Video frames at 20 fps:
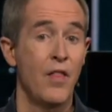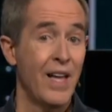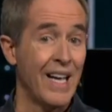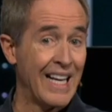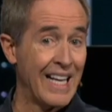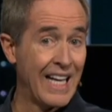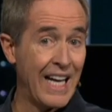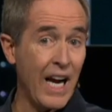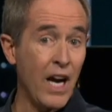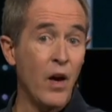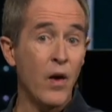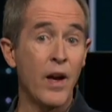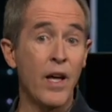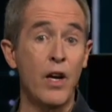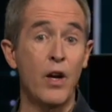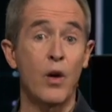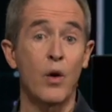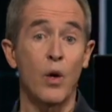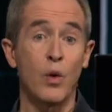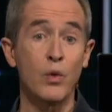that
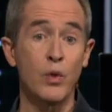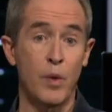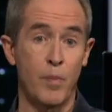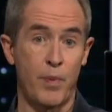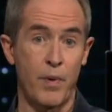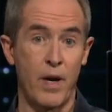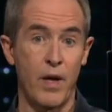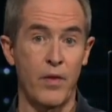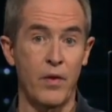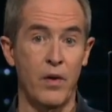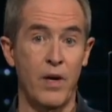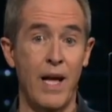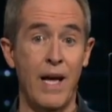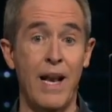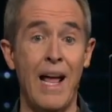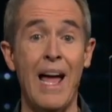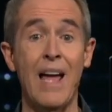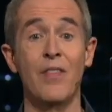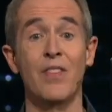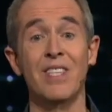Garrett, her older brother,
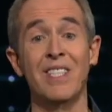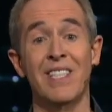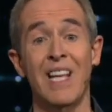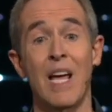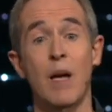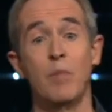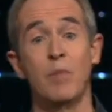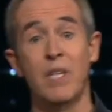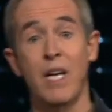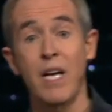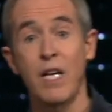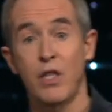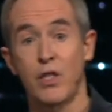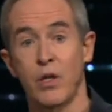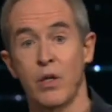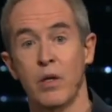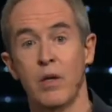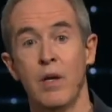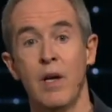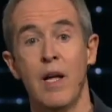had the same
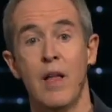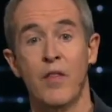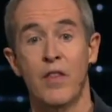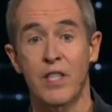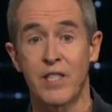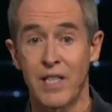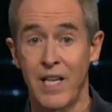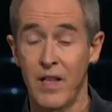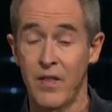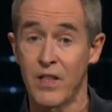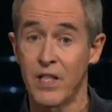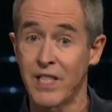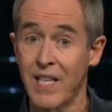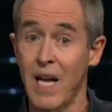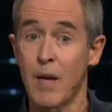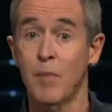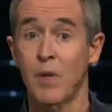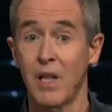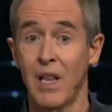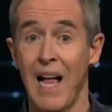teacher in the
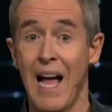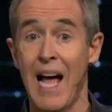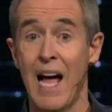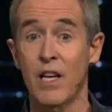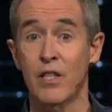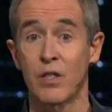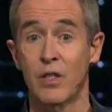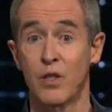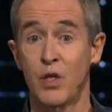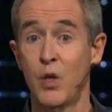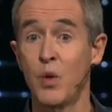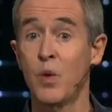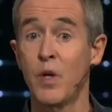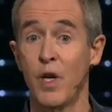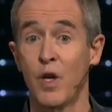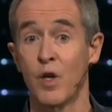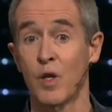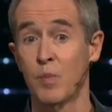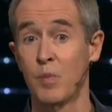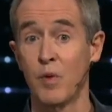same class 2
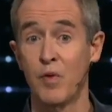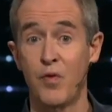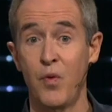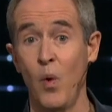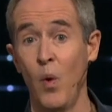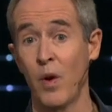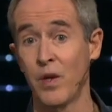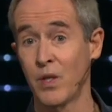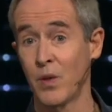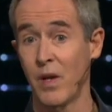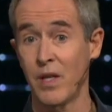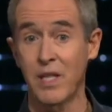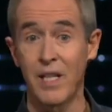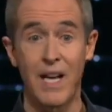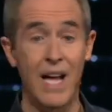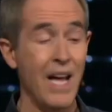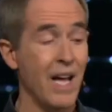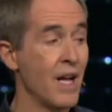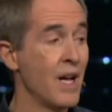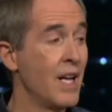years before. So I
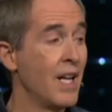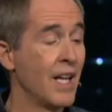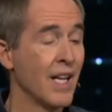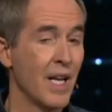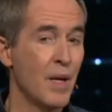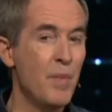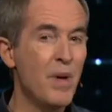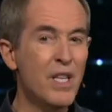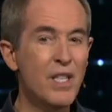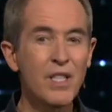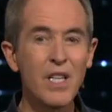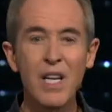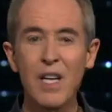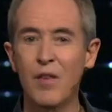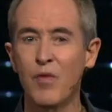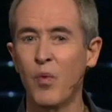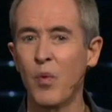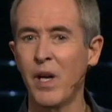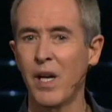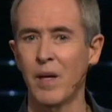said, hey, let me see
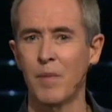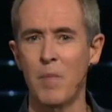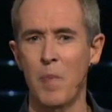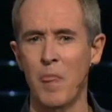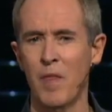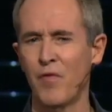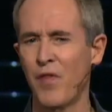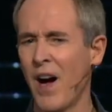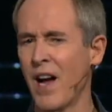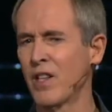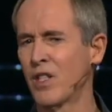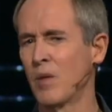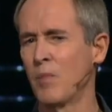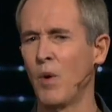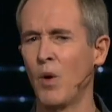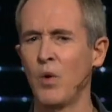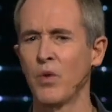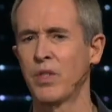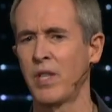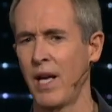if we can find some
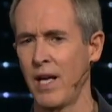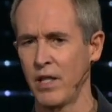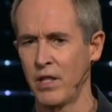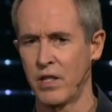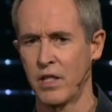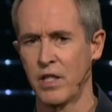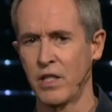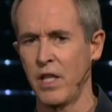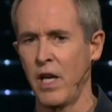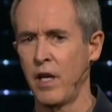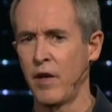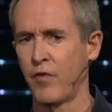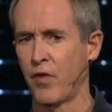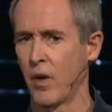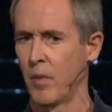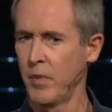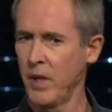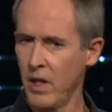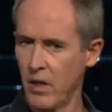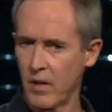old tests to study
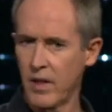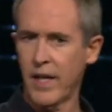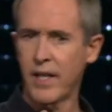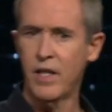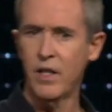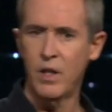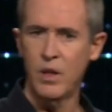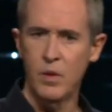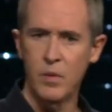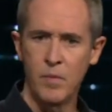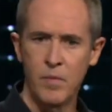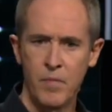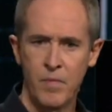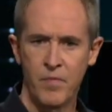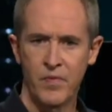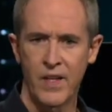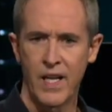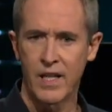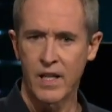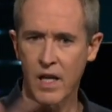from, you know, like you do
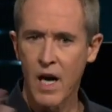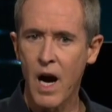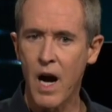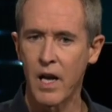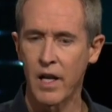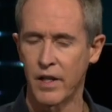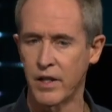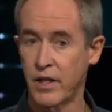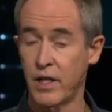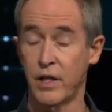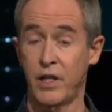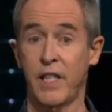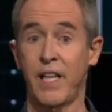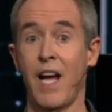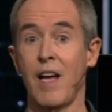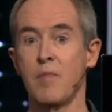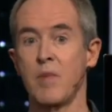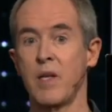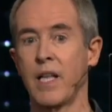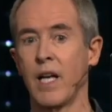in college, because she
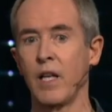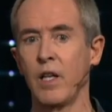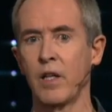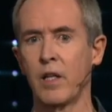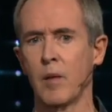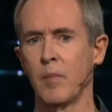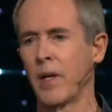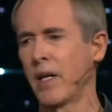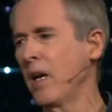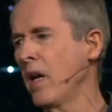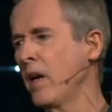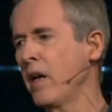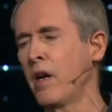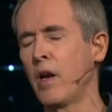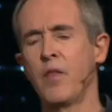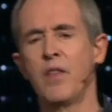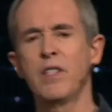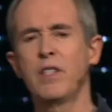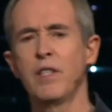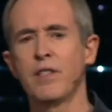gave me that look. I'm like,
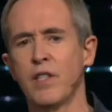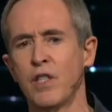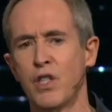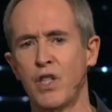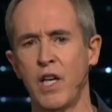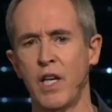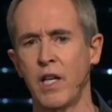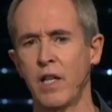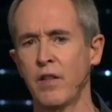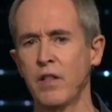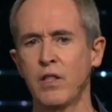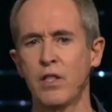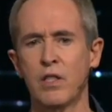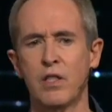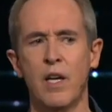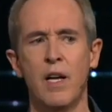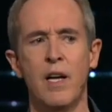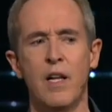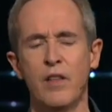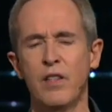no, this isn't cheating. This is